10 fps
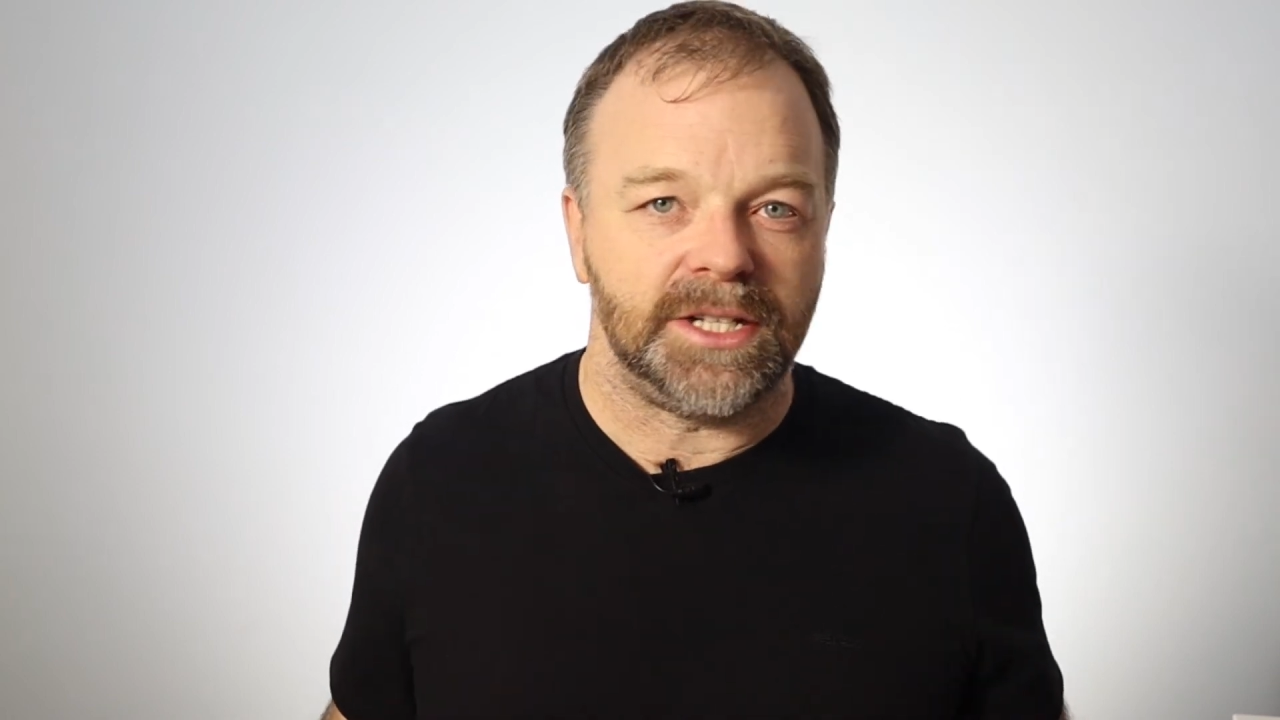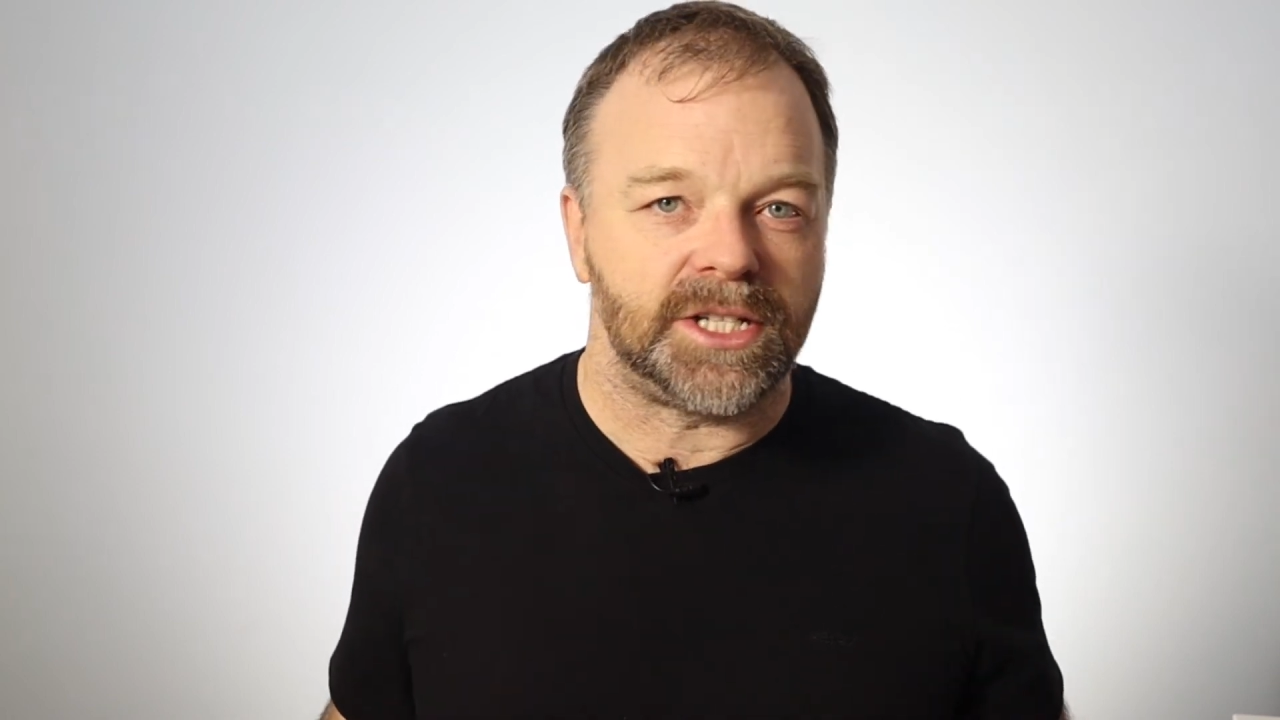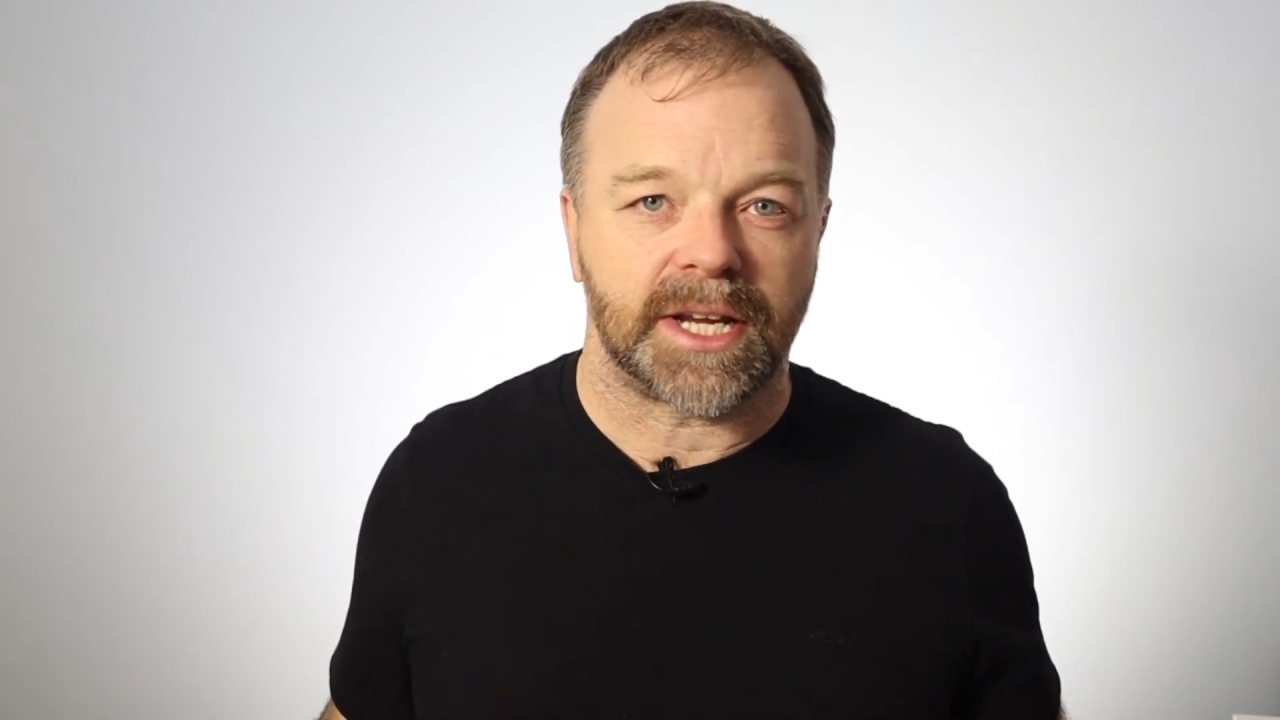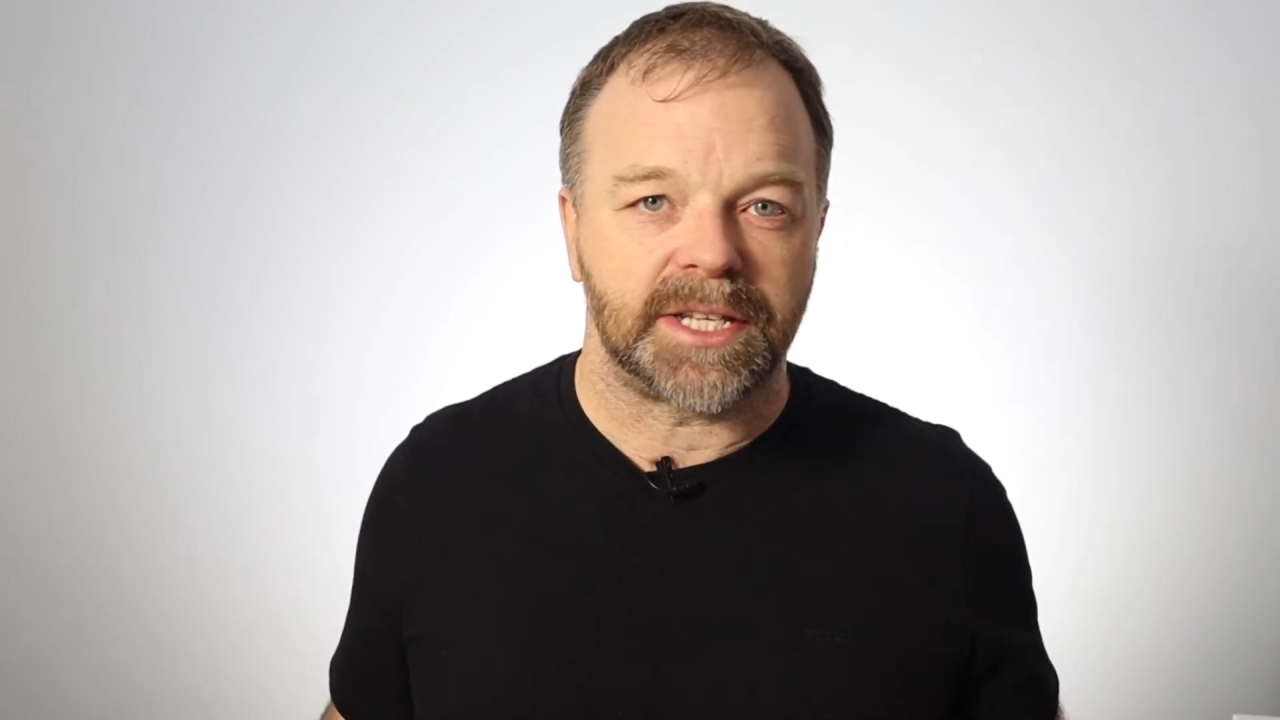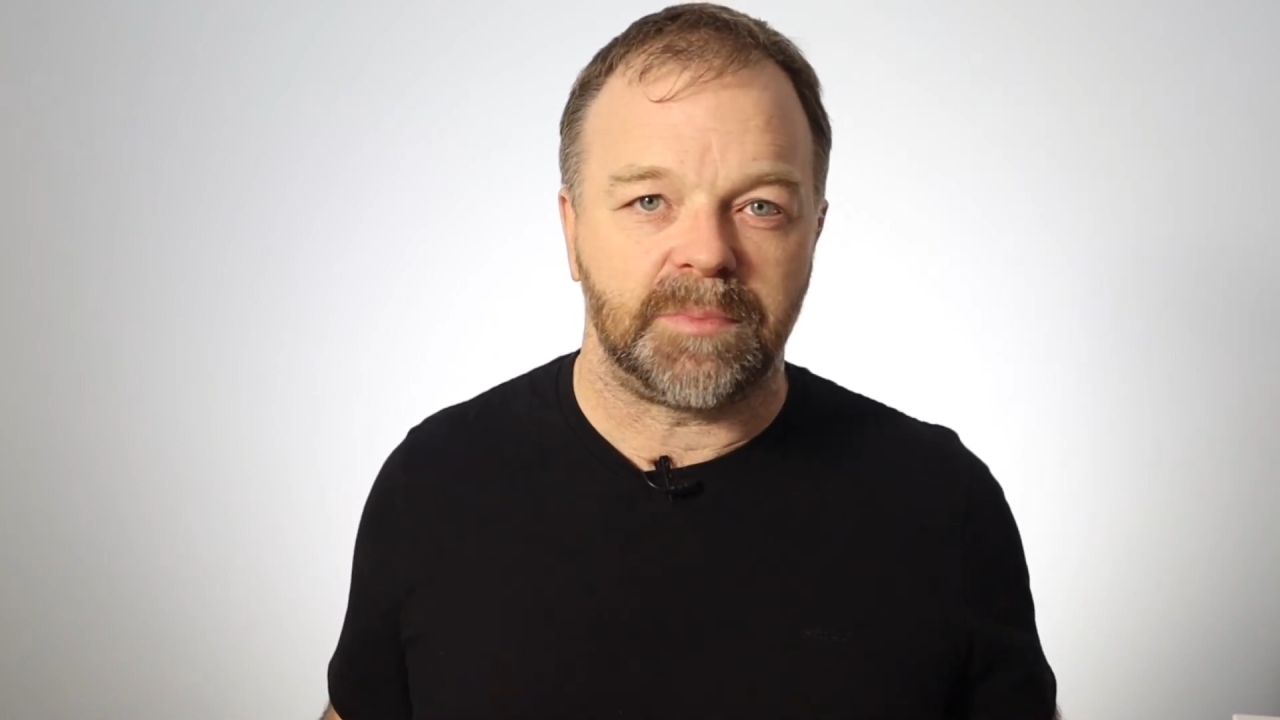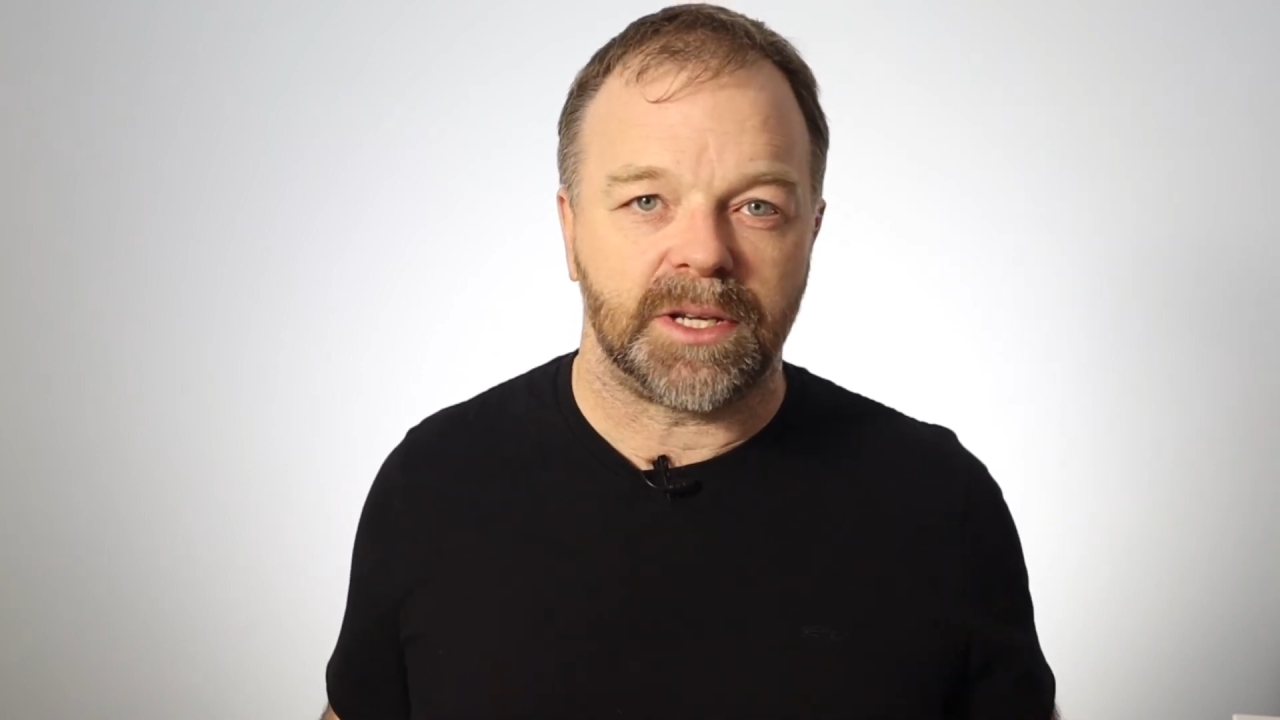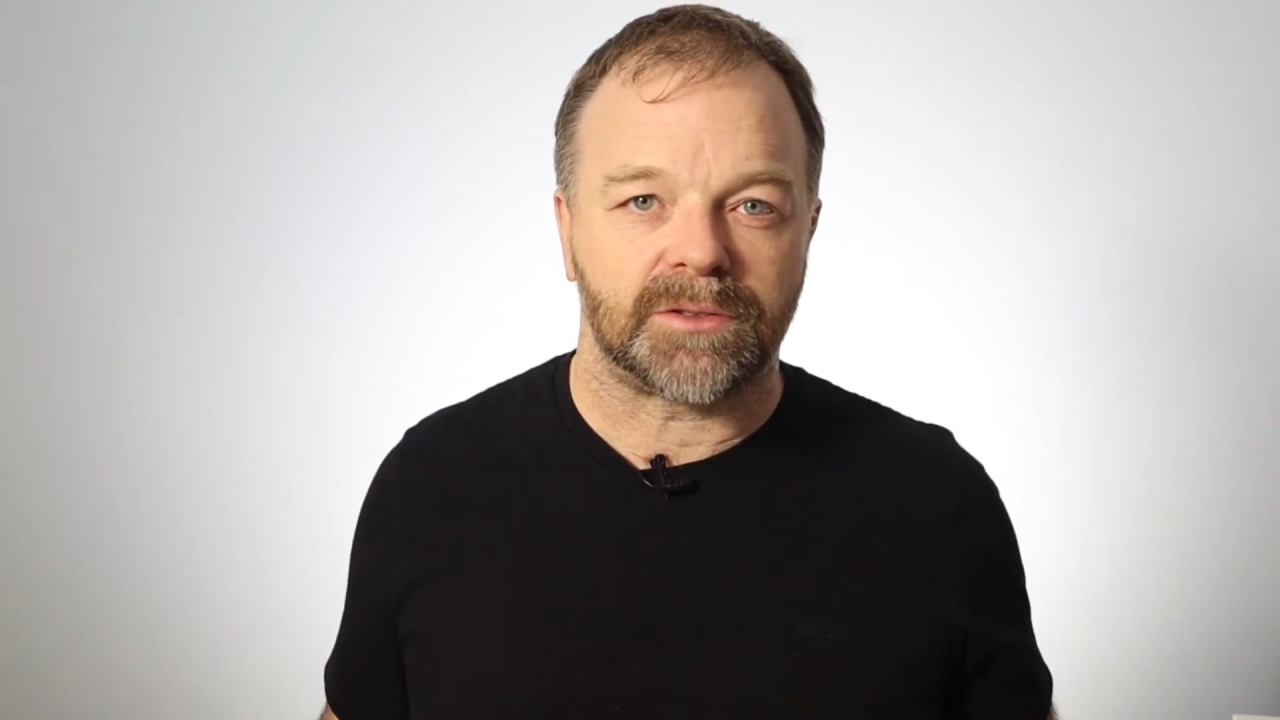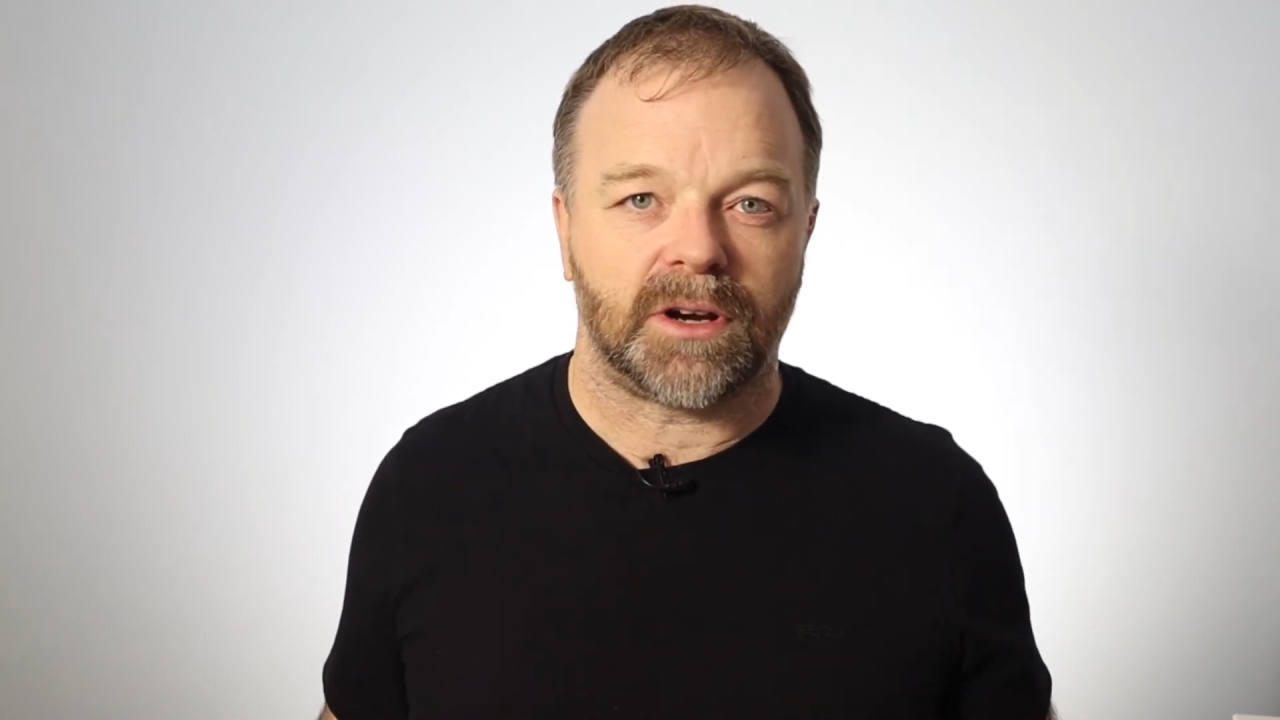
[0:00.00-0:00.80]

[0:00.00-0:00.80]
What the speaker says: in Shakespeare's